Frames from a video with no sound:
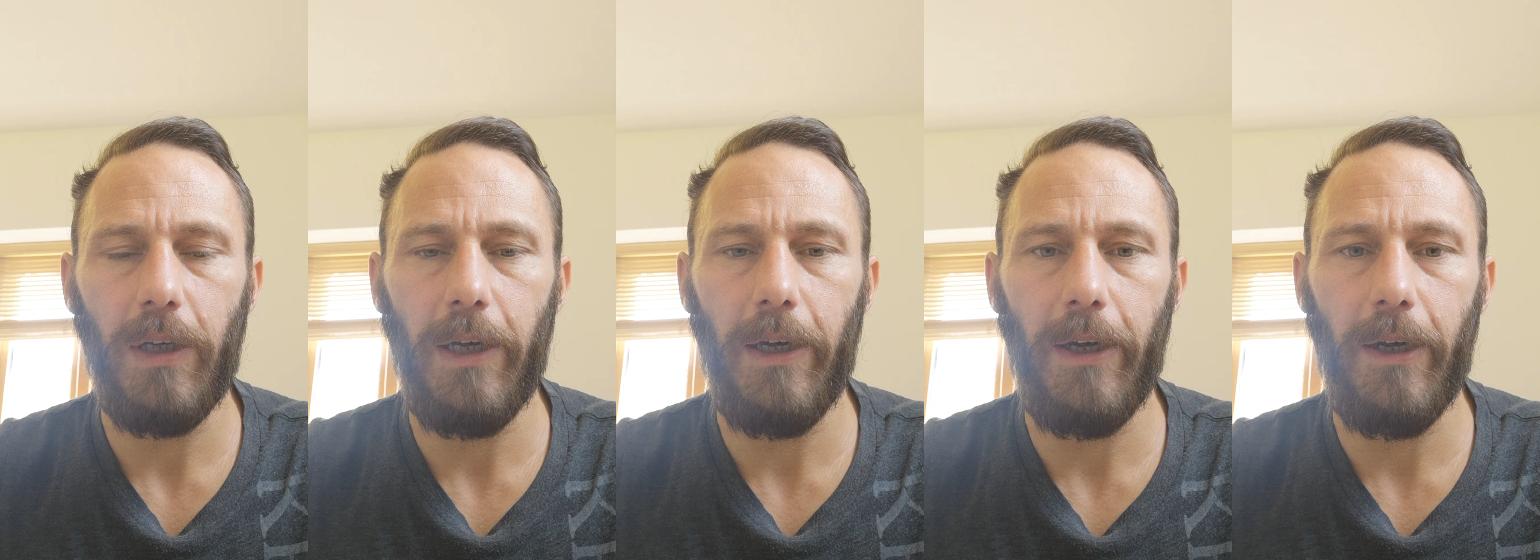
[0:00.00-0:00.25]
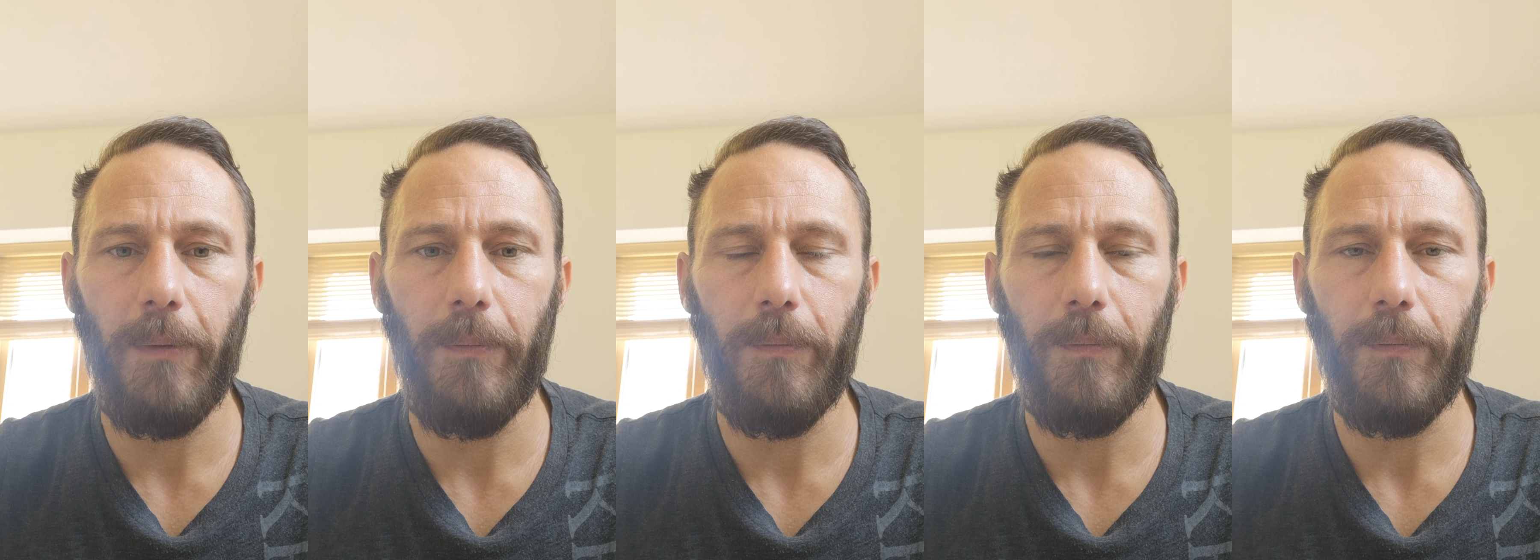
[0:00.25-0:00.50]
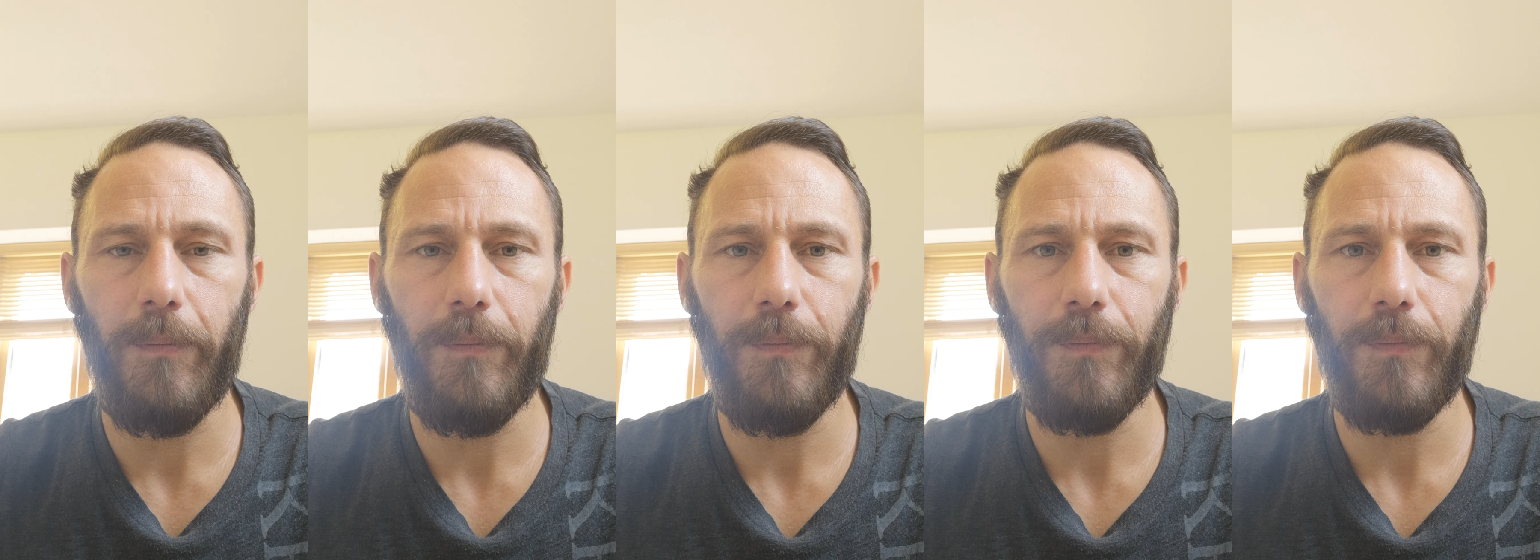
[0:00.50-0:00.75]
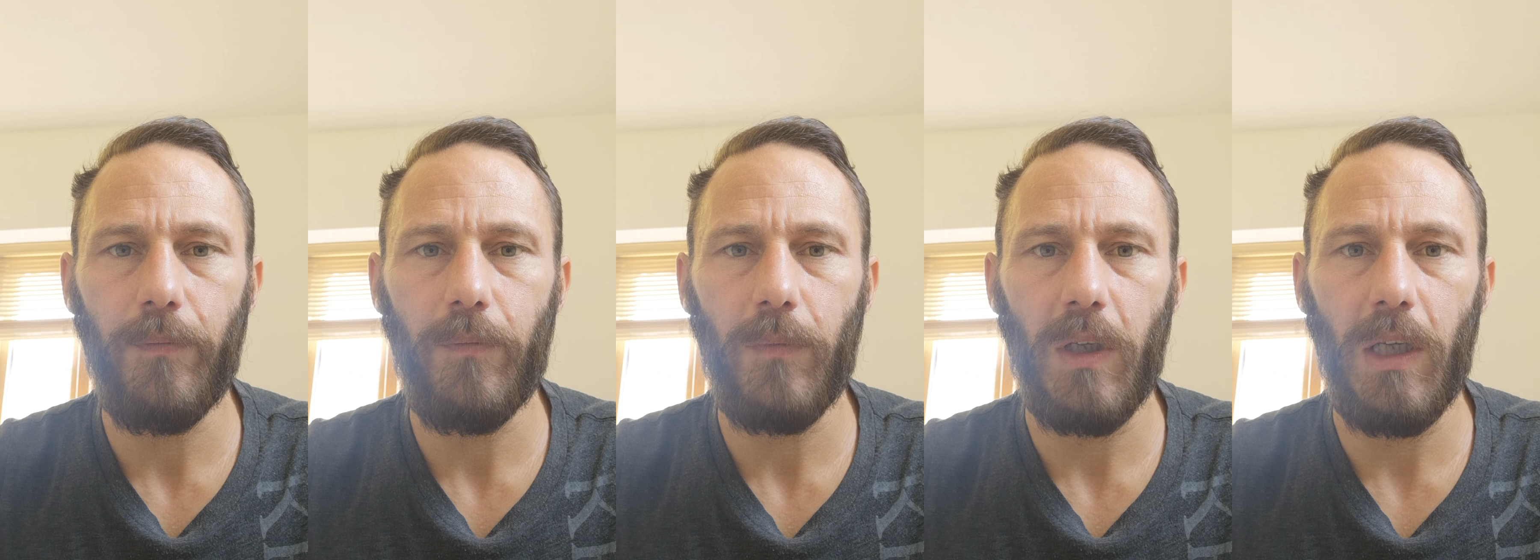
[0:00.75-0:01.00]

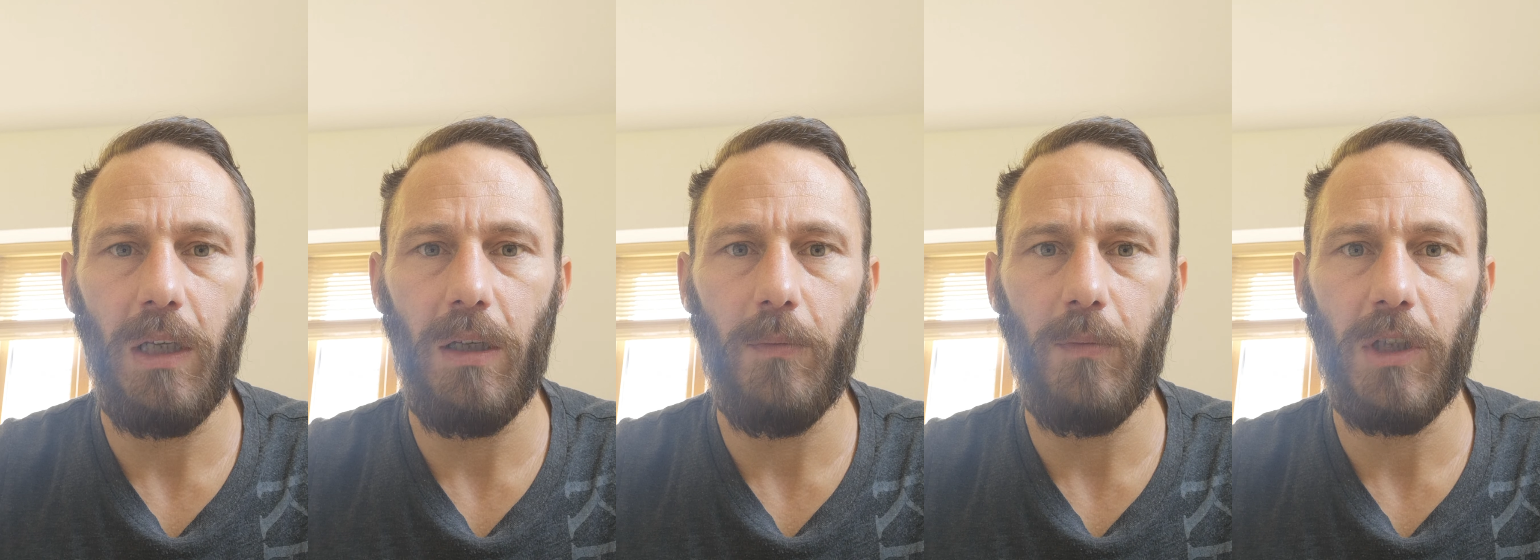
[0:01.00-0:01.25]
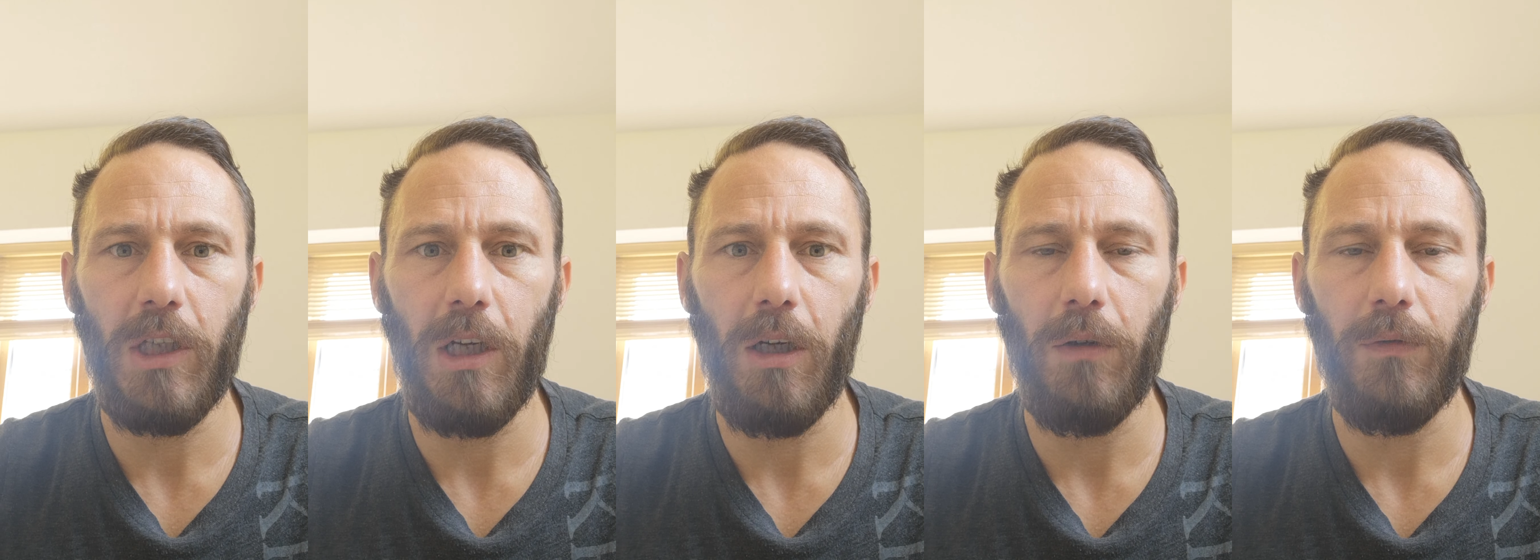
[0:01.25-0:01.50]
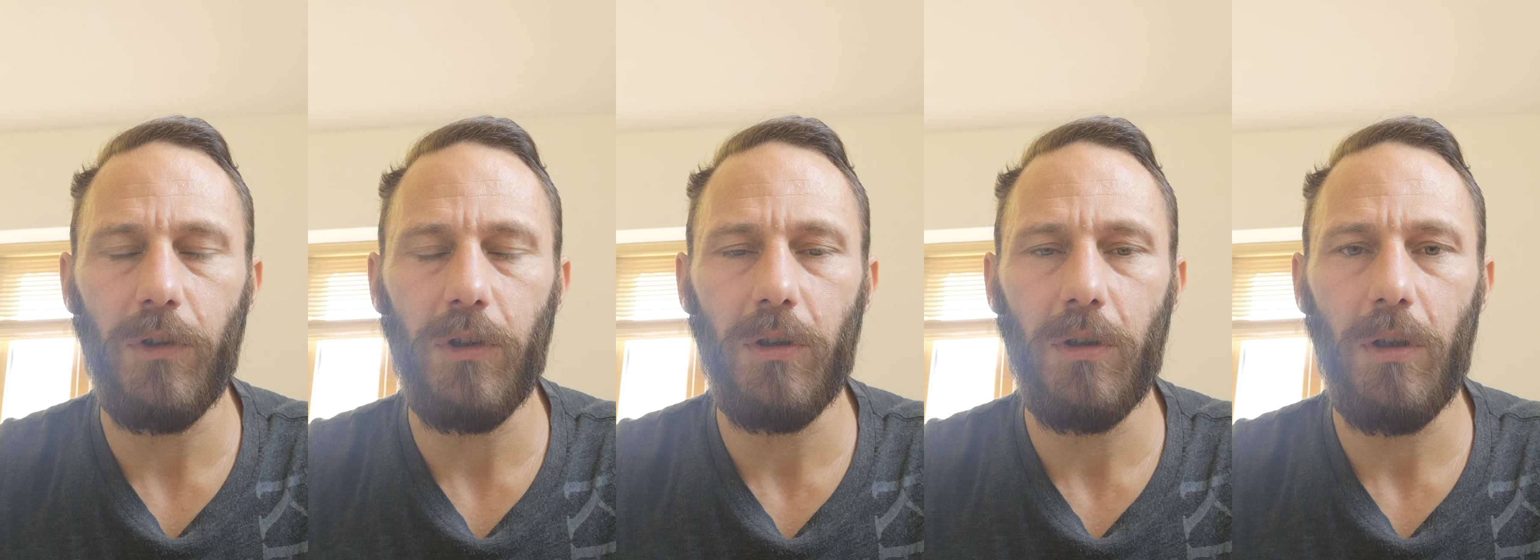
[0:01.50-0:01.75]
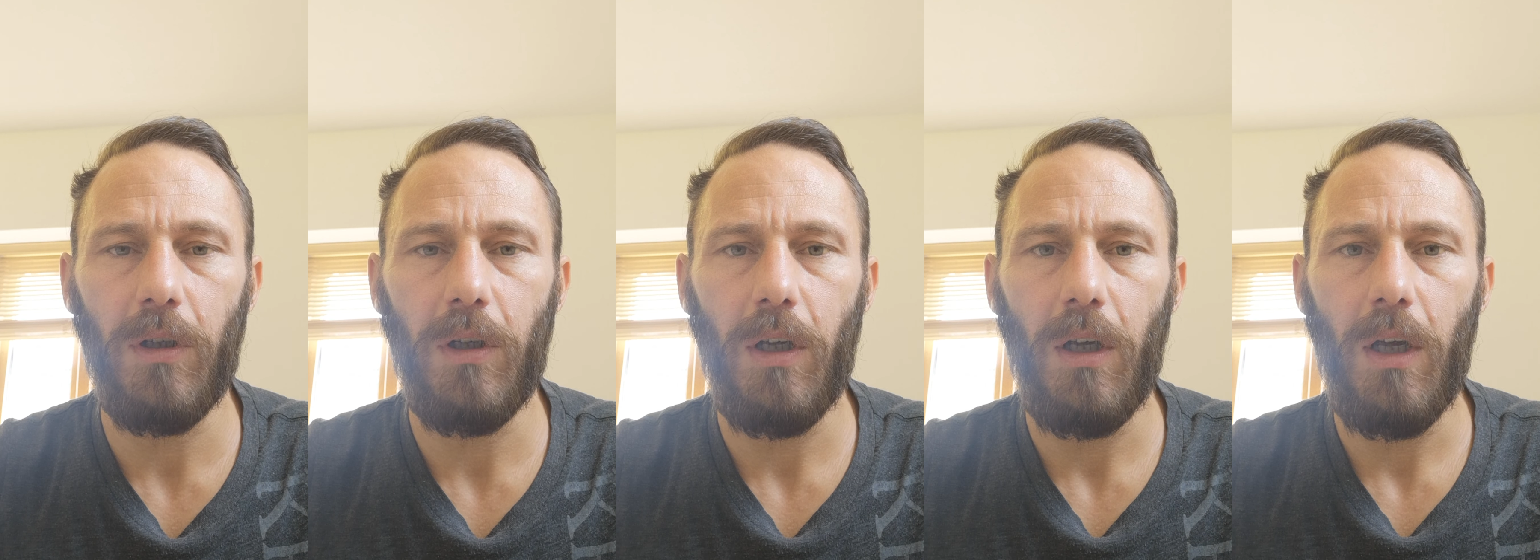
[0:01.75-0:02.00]
in themselves.